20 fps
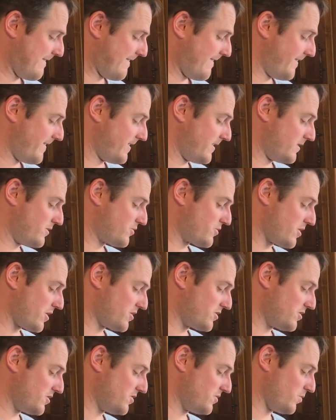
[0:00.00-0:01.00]

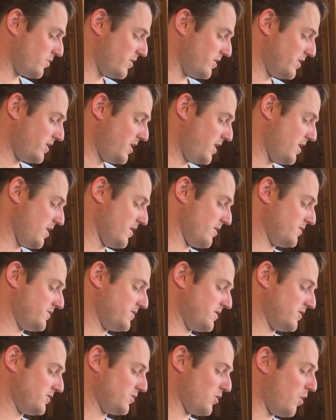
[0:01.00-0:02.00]
Instructions 1 here, it
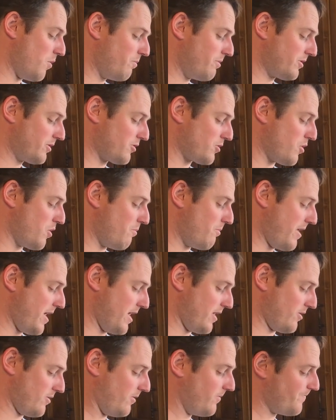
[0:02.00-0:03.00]
says open grow
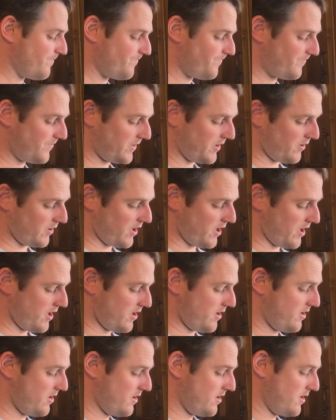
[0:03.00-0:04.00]
panel. Okay,
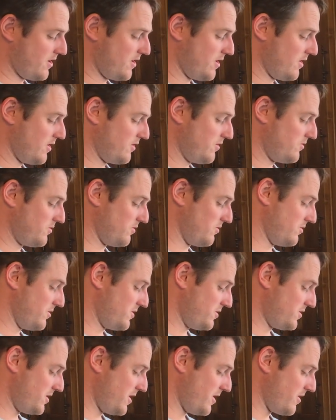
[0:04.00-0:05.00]
so this
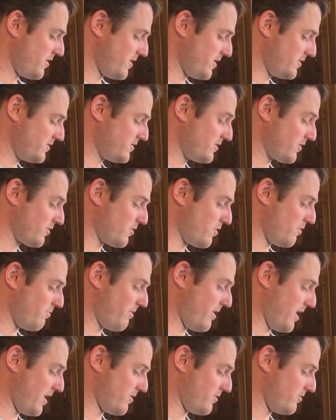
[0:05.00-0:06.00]
here is the grow
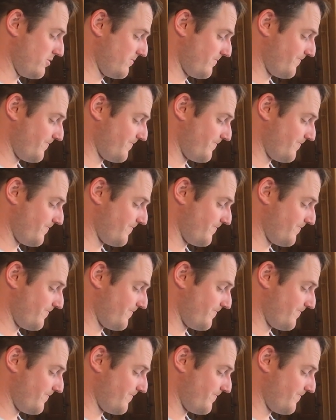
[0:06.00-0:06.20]
panel.